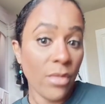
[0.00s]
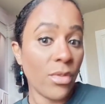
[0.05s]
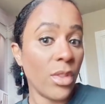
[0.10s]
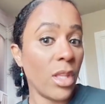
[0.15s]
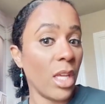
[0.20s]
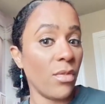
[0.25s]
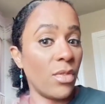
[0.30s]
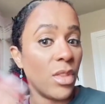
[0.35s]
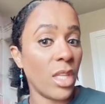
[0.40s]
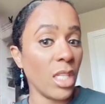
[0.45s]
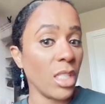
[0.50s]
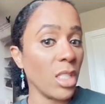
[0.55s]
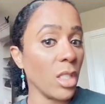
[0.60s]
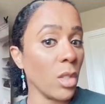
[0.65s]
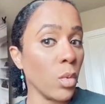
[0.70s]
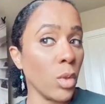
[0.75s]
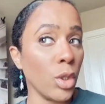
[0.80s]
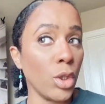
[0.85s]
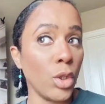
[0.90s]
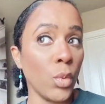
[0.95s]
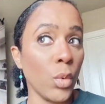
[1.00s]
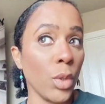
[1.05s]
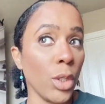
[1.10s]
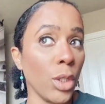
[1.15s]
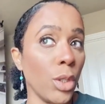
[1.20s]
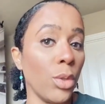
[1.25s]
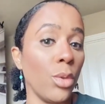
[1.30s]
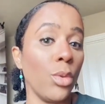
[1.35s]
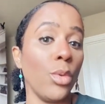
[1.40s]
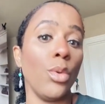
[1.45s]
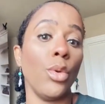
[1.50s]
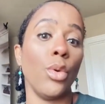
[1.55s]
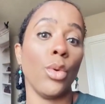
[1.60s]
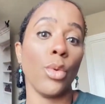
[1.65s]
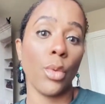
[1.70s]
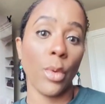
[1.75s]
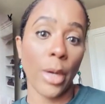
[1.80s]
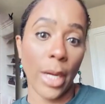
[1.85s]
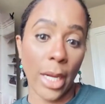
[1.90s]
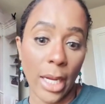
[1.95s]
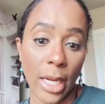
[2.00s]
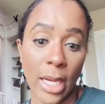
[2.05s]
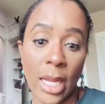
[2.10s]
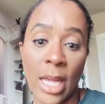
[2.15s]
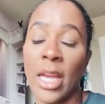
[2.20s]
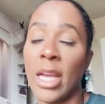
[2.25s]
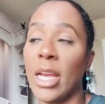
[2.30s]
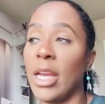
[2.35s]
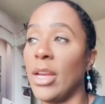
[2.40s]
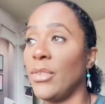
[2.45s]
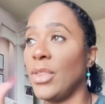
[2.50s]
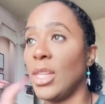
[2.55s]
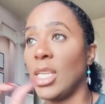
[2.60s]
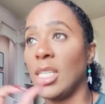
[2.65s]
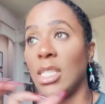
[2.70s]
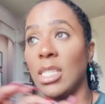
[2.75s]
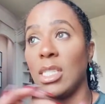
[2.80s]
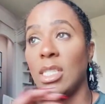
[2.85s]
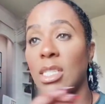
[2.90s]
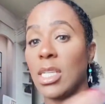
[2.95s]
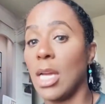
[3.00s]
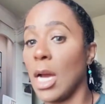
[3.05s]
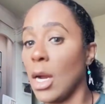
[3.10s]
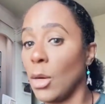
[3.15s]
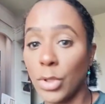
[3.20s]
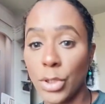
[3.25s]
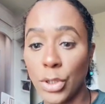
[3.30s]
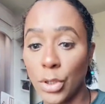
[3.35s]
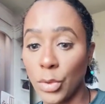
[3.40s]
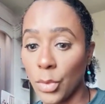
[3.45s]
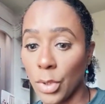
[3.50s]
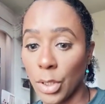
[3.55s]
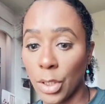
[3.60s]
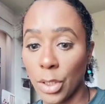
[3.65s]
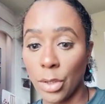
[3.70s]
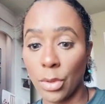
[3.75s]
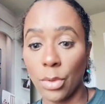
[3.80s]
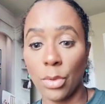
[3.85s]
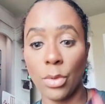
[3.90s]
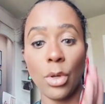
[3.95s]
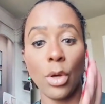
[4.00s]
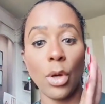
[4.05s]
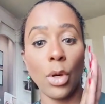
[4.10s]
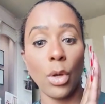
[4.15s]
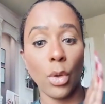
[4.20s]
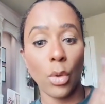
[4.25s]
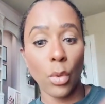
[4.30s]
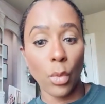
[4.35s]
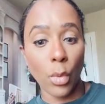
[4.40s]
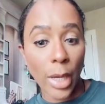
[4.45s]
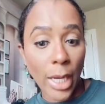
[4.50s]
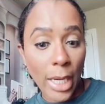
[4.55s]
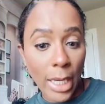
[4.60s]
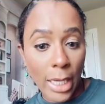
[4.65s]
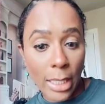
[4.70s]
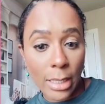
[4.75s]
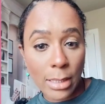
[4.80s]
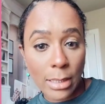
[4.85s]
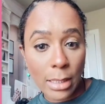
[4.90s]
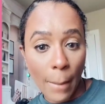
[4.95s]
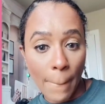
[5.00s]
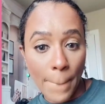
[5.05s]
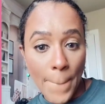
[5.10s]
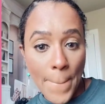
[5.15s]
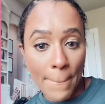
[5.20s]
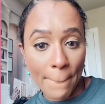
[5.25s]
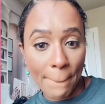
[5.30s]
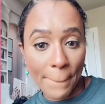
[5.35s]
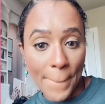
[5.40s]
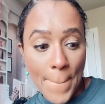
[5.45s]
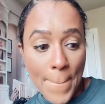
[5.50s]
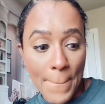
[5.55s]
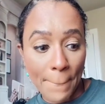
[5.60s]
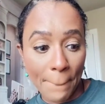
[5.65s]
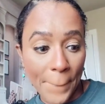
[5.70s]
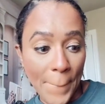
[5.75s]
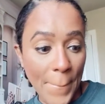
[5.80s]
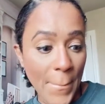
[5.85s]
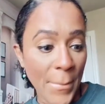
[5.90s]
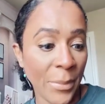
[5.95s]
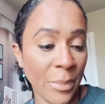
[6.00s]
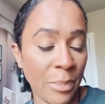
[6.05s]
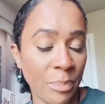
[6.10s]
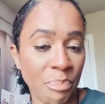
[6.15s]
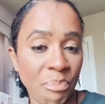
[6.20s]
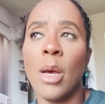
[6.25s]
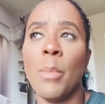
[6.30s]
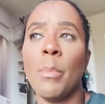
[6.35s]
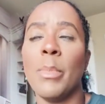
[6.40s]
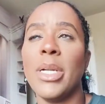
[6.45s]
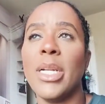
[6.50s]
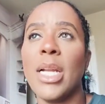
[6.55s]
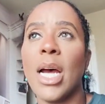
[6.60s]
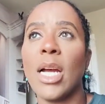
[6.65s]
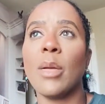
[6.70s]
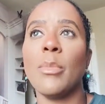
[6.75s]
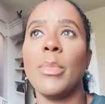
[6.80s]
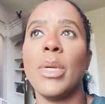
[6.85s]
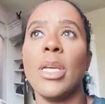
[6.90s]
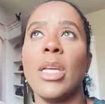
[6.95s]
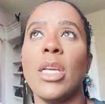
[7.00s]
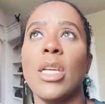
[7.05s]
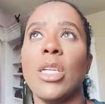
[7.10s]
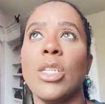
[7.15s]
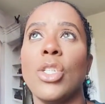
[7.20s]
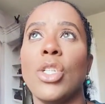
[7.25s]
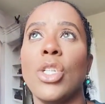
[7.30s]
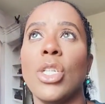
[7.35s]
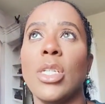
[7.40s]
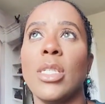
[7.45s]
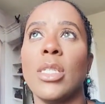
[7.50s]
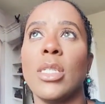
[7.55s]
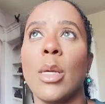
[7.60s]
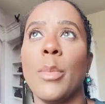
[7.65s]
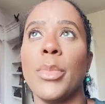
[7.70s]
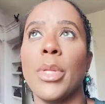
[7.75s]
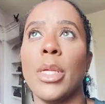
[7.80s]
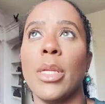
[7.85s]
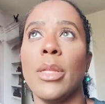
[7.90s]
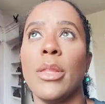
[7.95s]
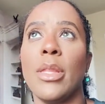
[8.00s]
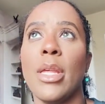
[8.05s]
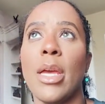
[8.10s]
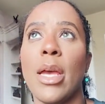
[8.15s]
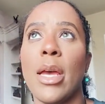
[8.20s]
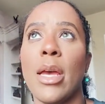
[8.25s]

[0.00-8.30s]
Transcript: If this is what you want to do, great. If this is not what you want to do, great. Monogamy is just something